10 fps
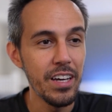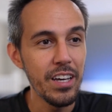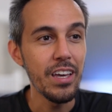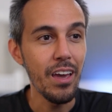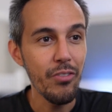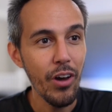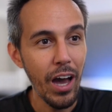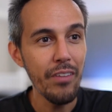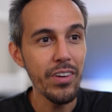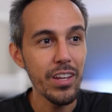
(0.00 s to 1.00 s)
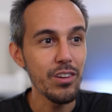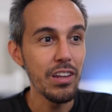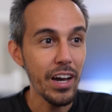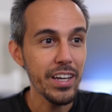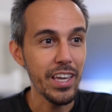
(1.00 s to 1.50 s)
If you haven't, you're
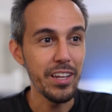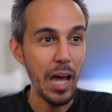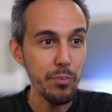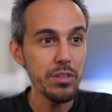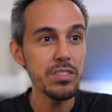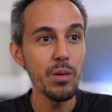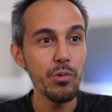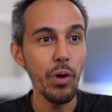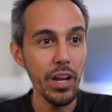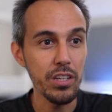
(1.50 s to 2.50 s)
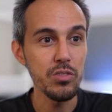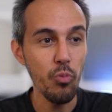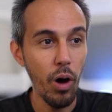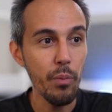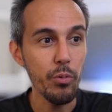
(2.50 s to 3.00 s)
lucky. ADAPT is a simpler way to
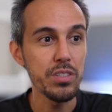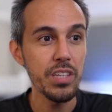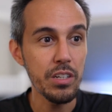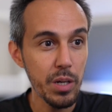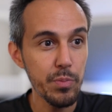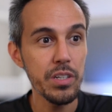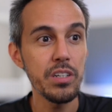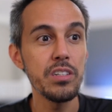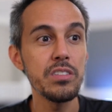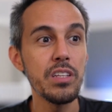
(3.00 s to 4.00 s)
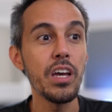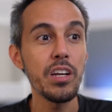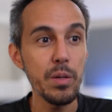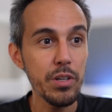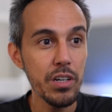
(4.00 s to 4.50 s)
swap or send cryptocurrency
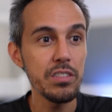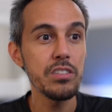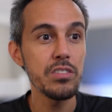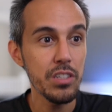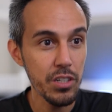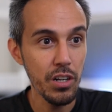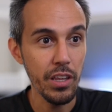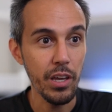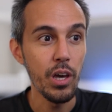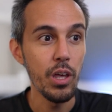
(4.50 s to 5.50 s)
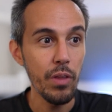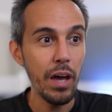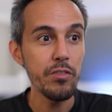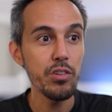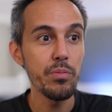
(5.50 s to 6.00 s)
cryptocurrency securely without
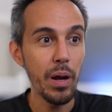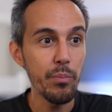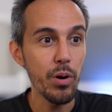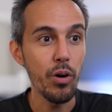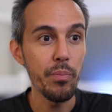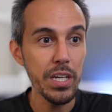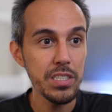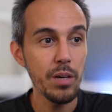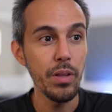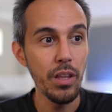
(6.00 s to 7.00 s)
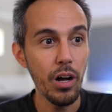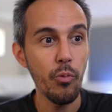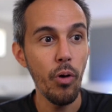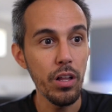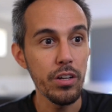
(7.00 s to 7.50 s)
having to remember or mess up a long
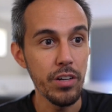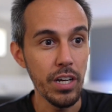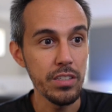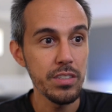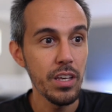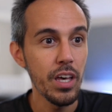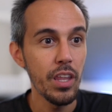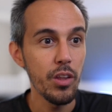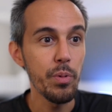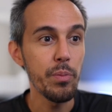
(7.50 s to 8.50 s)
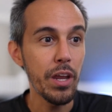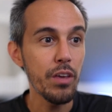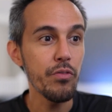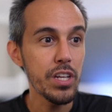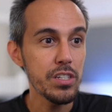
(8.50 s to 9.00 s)
wallet address. There'll be many
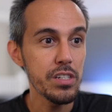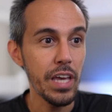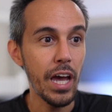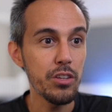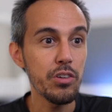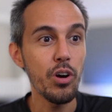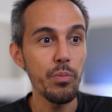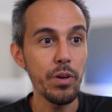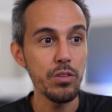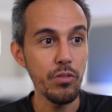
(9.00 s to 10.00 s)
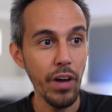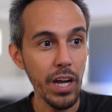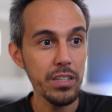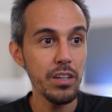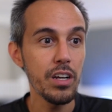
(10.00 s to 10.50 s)
features added to incorporate
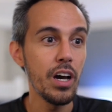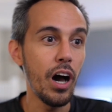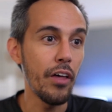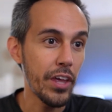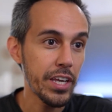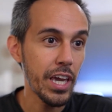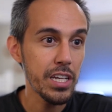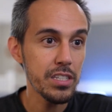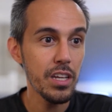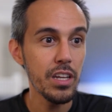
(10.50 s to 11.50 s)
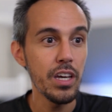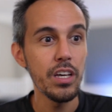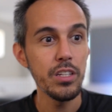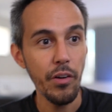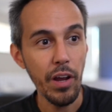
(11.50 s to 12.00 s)
two-factor authentication,
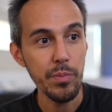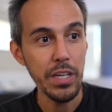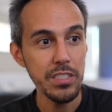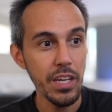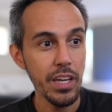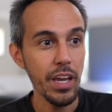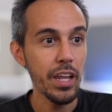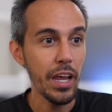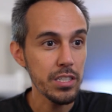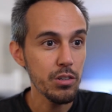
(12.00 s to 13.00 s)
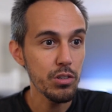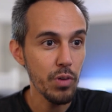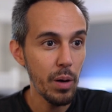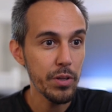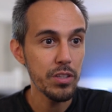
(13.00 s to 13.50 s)
direct messaging, and escrow
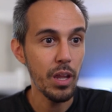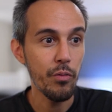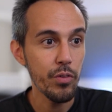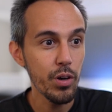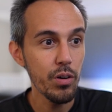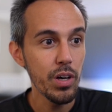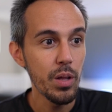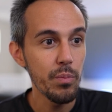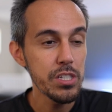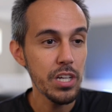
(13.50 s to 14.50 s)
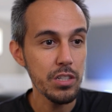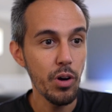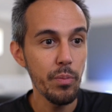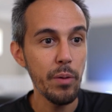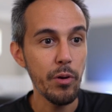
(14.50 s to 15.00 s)
swapping to name a few. Please check the
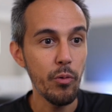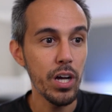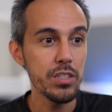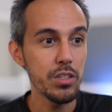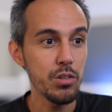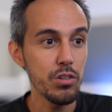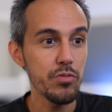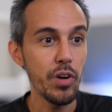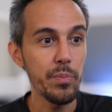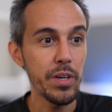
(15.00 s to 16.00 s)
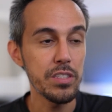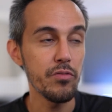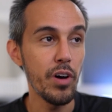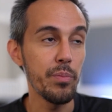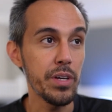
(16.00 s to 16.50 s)
roadmap and watch our social for updates and
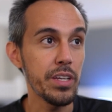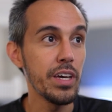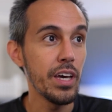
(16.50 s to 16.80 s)
development.